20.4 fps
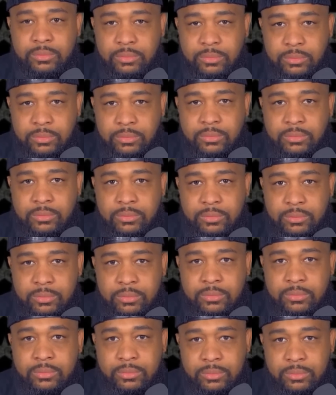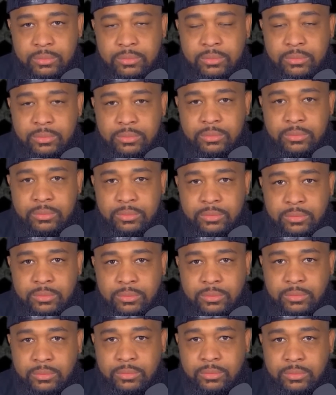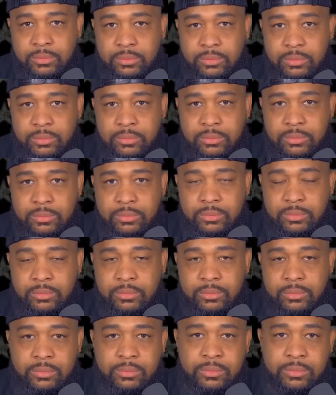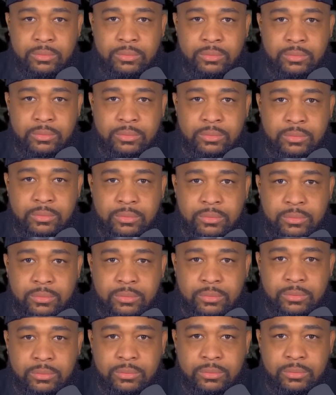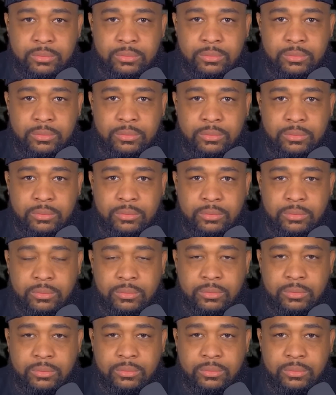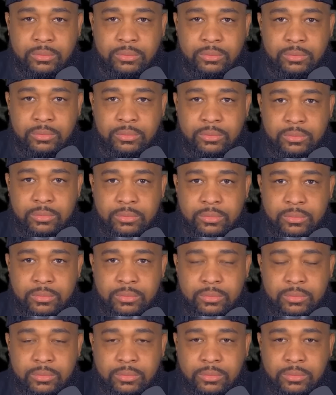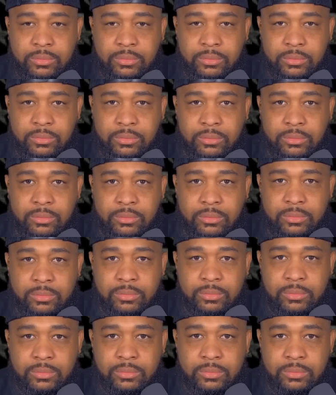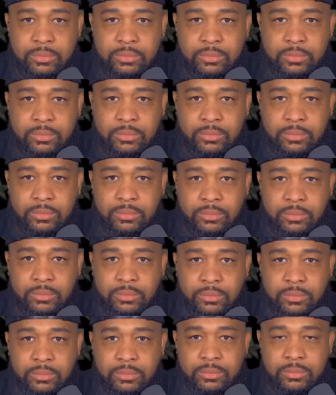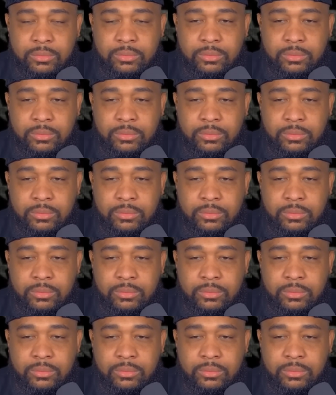No words are spoken by the person on screen.